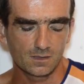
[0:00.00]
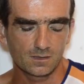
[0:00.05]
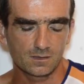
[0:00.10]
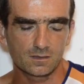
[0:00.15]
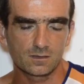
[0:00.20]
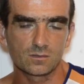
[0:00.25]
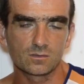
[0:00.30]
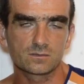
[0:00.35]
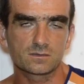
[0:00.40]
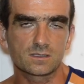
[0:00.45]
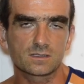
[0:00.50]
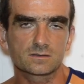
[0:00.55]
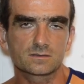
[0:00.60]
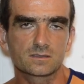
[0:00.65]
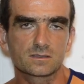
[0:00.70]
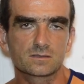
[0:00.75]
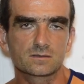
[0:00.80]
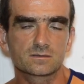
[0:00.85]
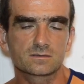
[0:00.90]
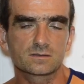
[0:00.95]
he looks like
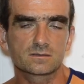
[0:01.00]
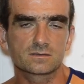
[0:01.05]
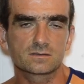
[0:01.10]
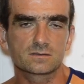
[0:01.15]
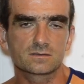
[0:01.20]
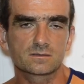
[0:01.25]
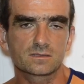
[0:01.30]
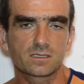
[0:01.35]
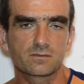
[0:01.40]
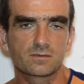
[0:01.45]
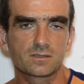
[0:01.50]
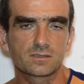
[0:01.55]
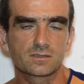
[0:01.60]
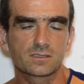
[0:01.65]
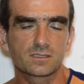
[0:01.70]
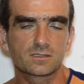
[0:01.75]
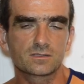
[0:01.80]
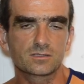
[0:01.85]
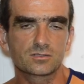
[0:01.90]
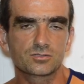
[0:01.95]
still saving
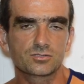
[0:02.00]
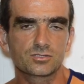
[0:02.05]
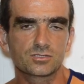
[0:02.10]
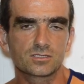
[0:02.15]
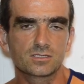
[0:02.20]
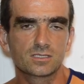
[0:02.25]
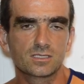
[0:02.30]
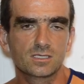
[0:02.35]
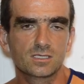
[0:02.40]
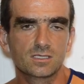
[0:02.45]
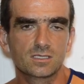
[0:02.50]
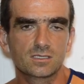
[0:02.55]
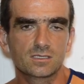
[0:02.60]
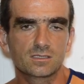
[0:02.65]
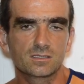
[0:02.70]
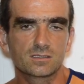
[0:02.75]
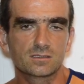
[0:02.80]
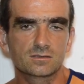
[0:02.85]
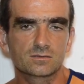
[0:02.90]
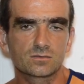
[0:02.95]
the energy.
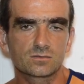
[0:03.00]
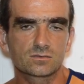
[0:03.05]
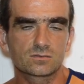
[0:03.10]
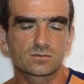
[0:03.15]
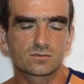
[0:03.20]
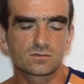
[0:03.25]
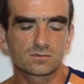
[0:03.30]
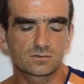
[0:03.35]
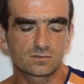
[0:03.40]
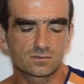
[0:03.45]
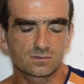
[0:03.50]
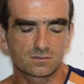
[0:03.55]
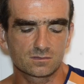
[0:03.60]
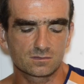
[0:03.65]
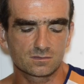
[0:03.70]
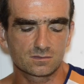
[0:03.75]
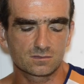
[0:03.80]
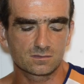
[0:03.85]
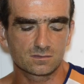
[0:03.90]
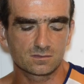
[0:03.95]
He's not
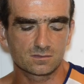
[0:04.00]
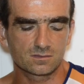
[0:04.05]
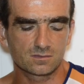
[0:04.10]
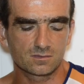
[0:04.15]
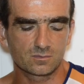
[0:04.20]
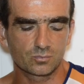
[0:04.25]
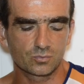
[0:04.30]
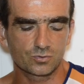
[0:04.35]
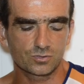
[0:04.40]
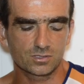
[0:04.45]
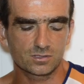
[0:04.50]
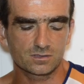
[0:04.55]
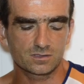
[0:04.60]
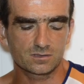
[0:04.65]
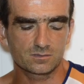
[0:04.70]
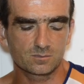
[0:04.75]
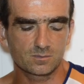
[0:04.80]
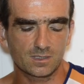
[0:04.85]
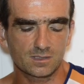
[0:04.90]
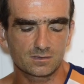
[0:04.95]
pushing
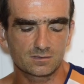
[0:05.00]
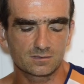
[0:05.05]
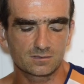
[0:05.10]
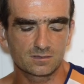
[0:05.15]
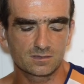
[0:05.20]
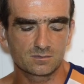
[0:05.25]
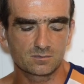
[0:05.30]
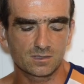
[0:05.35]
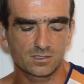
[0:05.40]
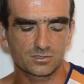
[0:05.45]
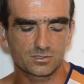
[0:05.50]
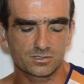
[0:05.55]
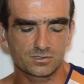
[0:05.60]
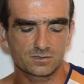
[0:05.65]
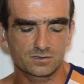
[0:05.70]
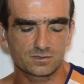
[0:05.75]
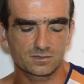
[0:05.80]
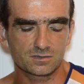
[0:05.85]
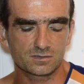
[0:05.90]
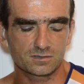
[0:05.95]
that much
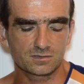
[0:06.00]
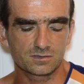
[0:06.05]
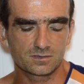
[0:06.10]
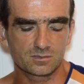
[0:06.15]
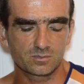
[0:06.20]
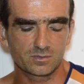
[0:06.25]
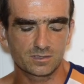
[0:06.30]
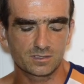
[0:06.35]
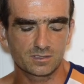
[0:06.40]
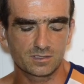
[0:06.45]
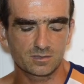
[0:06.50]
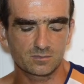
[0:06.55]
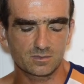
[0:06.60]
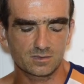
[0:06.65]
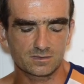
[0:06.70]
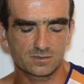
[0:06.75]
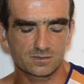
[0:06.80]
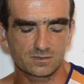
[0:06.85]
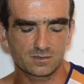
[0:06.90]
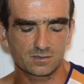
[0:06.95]
as in the beginning,
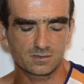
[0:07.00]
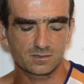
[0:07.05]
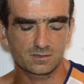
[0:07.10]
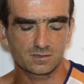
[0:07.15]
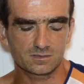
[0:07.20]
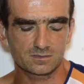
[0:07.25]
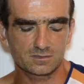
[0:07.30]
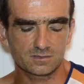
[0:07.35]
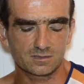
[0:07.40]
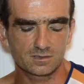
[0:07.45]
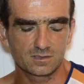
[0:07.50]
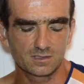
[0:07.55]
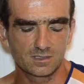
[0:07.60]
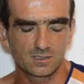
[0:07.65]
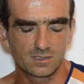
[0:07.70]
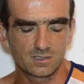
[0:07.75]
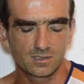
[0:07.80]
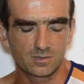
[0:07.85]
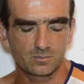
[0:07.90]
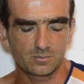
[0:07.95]
but still he has a
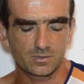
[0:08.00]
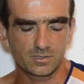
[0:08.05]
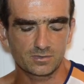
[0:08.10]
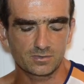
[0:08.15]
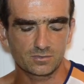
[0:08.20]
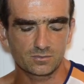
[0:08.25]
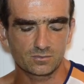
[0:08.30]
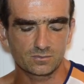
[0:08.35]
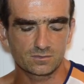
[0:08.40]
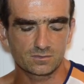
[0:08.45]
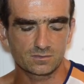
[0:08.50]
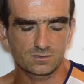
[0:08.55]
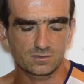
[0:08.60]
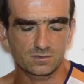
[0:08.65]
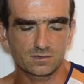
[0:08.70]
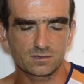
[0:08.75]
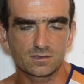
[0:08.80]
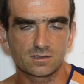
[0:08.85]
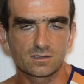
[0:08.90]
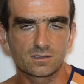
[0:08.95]
pretty good
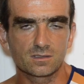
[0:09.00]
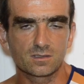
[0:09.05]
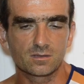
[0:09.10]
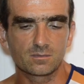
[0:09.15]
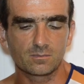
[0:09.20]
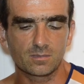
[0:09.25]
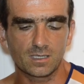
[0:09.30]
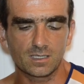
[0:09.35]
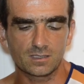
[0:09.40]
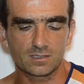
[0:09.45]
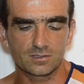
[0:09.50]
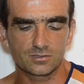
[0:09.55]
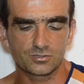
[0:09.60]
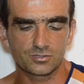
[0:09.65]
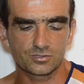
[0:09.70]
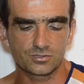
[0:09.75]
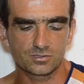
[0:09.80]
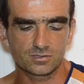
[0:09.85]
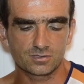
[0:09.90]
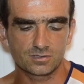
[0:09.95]

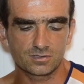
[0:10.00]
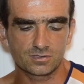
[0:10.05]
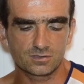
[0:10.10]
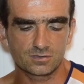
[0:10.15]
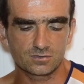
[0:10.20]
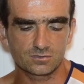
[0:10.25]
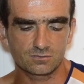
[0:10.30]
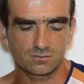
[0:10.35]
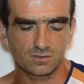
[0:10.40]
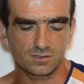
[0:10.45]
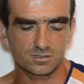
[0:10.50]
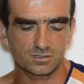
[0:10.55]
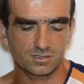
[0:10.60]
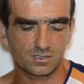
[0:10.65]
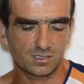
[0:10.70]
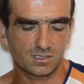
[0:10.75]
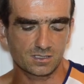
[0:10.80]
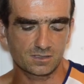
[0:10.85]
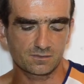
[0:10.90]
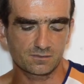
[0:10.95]
mileage.
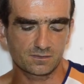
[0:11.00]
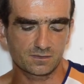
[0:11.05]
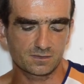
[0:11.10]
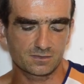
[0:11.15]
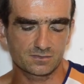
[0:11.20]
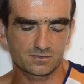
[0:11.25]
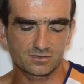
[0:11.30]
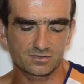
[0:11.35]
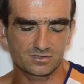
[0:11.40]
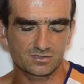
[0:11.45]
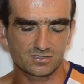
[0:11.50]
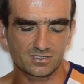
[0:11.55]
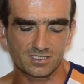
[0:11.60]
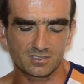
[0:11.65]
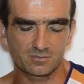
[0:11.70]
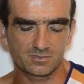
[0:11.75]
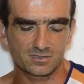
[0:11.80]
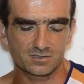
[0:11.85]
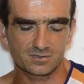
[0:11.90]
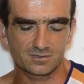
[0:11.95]
Surasha, I think it's the
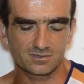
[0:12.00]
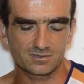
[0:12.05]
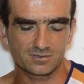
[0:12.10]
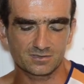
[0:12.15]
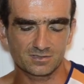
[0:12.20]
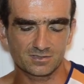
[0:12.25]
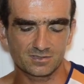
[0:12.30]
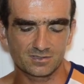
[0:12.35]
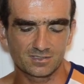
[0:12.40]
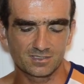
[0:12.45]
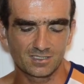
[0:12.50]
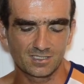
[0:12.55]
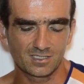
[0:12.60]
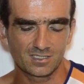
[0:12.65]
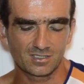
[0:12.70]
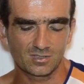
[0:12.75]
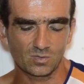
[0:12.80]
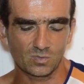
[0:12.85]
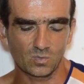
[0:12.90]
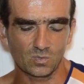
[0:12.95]
same as
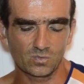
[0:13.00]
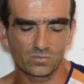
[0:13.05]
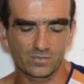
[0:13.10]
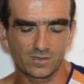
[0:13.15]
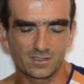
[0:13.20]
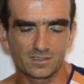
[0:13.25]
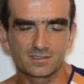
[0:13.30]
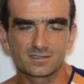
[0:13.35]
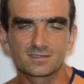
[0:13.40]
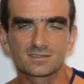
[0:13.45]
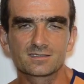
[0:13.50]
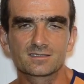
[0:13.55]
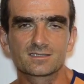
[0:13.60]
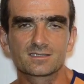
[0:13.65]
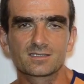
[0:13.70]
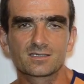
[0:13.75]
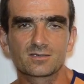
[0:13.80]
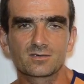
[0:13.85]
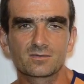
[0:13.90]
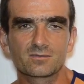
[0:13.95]
always,
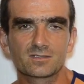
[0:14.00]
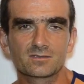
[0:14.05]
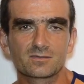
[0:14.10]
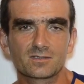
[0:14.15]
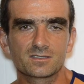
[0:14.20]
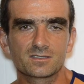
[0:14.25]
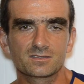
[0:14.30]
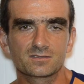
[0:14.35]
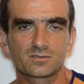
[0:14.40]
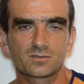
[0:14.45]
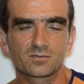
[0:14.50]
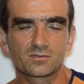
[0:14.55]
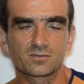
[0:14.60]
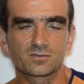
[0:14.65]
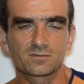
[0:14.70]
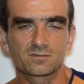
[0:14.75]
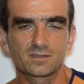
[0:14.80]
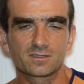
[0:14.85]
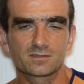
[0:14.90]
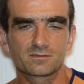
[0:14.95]
always strong,
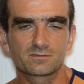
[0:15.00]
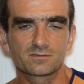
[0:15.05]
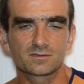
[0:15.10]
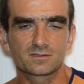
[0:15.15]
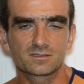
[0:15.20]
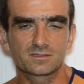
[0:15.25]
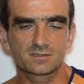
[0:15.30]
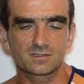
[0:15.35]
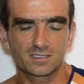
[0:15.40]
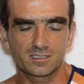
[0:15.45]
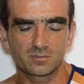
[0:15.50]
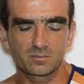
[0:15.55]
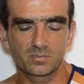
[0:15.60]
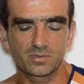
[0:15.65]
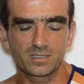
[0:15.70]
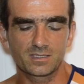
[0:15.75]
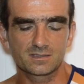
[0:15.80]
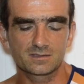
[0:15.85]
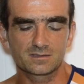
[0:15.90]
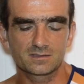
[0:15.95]
always steady
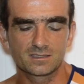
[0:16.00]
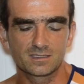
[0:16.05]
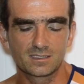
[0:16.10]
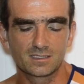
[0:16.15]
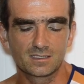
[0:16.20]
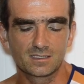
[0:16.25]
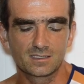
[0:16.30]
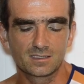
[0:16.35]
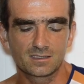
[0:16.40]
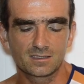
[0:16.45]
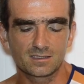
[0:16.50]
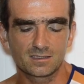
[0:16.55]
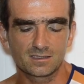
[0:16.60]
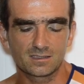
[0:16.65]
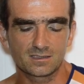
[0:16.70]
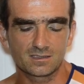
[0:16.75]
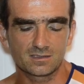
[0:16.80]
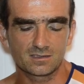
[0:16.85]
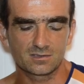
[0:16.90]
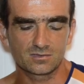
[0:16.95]
pace,
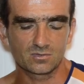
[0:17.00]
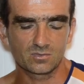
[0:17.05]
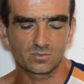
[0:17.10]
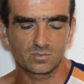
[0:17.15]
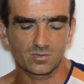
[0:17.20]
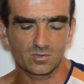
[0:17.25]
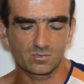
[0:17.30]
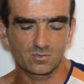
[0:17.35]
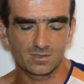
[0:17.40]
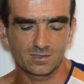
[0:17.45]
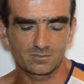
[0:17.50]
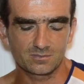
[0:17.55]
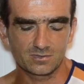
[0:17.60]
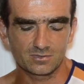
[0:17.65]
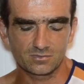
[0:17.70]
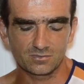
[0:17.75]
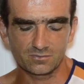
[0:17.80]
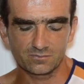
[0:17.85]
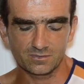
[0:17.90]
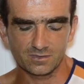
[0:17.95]
no problem.
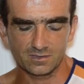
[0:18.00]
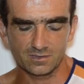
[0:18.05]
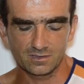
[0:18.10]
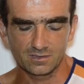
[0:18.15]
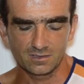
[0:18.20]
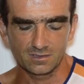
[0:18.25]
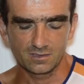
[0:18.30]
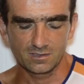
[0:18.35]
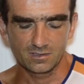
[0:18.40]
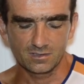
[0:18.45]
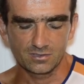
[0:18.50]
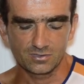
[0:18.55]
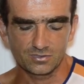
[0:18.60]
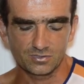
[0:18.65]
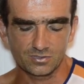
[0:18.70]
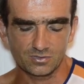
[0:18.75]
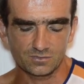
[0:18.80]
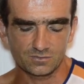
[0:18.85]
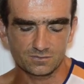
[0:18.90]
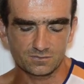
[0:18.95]
Nidrovi,
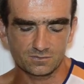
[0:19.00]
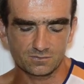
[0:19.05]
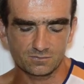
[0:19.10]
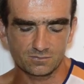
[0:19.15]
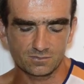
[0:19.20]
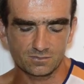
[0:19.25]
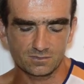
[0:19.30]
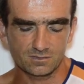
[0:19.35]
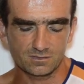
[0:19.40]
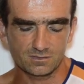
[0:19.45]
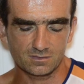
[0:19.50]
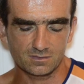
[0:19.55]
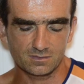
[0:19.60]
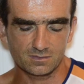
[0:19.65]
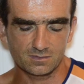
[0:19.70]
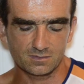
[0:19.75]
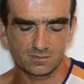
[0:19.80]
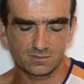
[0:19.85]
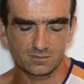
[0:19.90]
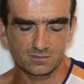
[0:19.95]
she also looked,
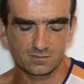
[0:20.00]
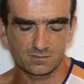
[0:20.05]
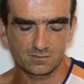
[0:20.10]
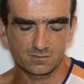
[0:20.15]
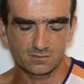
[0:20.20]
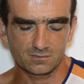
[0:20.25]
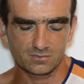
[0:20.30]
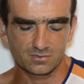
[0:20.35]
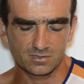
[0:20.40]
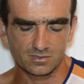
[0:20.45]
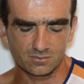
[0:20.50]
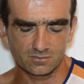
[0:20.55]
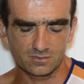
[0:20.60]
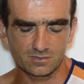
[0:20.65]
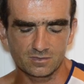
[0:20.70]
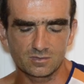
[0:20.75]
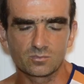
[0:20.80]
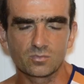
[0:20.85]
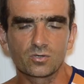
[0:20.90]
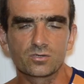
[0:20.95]

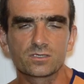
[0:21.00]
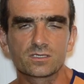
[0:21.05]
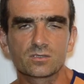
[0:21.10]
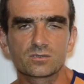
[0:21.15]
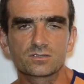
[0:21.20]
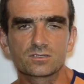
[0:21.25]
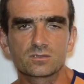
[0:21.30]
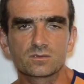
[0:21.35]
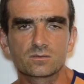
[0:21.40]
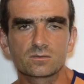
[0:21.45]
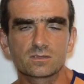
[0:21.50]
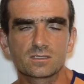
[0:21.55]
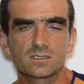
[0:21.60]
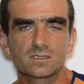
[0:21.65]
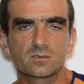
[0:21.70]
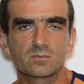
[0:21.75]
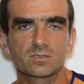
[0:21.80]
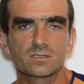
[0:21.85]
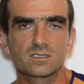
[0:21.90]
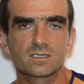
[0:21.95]
in the morning she looked a
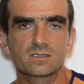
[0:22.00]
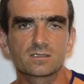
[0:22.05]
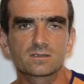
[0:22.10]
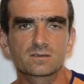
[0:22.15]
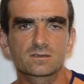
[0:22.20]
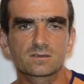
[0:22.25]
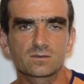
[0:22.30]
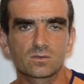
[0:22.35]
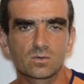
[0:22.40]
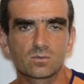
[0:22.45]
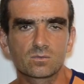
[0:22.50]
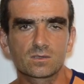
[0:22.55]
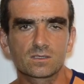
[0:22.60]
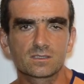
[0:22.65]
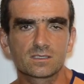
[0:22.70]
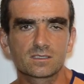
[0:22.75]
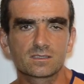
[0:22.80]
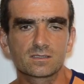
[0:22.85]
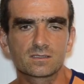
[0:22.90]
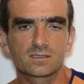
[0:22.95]
little bit slower
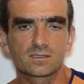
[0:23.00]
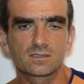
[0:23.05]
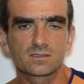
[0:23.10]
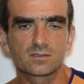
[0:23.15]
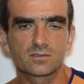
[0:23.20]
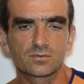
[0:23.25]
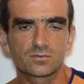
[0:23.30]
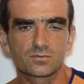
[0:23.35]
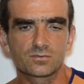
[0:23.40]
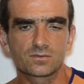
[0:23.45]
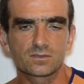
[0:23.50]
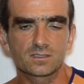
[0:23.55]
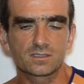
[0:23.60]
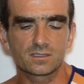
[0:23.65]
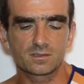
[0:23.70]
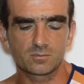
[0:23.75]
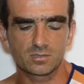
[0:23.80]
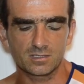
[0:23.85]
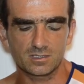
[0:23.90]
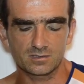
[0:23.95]
than
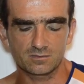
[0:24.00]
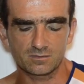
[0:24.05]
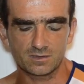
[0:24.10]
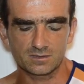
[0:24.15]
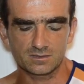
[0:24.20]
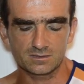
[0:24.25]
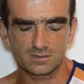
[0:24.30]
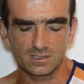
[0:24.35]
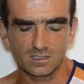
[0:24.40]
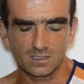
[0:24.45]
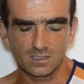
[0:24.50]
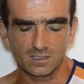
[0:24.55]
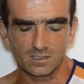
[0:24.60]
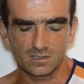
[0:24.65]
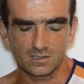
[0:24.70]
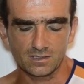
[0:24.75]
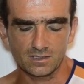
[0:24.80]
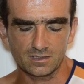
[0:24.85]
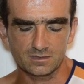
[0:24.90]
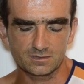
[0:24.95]
usually, but otherwise
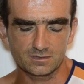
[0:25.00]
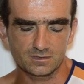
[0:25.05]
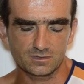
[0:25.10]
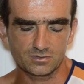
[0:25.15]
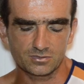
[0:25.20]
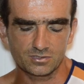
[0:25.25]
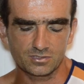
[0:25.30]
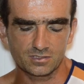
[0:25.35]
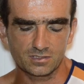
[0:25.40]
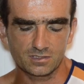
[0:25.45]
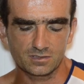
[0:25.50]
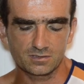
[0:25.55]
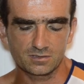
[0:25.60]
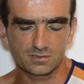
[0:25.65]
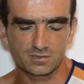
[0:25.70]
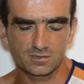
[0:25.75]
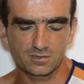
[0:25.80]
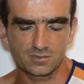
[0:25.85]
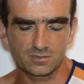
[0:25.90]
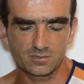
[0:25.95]
I think she had
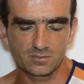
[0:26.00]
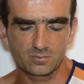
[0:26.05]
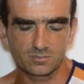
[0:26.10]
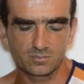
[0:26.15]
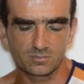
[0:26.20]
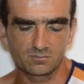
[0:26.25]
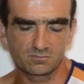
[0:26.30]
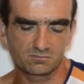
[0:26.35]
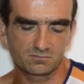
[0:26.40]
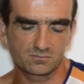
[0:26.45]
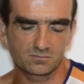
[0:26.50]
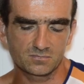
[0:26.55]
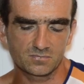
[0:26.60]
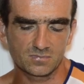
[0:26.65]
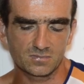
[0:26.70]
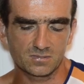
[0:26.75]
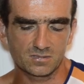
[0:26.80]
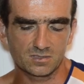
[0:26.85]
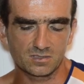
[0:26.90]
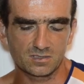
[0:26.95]

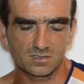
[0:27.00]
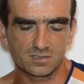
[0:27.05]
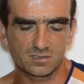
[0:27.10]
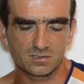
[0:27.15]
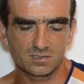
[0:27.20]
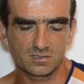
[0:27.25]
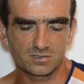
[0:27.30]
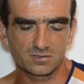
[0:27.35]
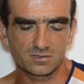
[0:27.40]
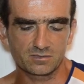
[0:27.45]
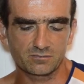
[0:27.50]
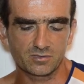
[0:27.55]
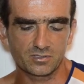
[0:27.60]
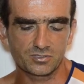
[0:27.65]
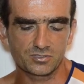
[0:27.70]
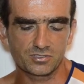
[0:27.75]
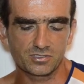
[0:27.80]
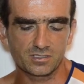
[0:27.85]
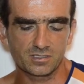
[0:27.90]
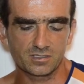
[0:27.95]
at least
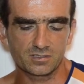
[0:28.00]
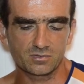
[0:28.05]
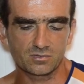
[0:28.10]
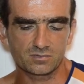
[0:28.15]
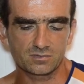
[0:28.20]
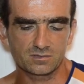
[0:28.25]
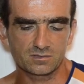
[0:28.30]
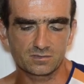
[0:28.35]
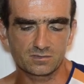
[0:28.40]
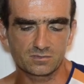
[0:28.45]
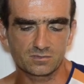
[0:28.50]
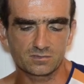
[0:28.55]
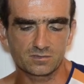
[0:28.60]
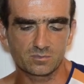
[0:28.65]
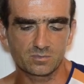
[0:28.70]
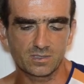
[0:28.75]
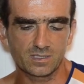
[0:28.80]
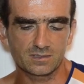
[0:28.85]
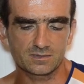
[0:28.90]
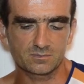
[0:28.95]
average day, not the
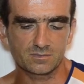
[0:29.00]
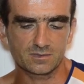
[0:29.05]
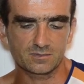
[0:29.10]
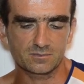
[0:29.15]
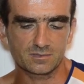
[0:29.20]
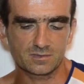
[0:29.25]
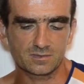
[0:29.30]
best, but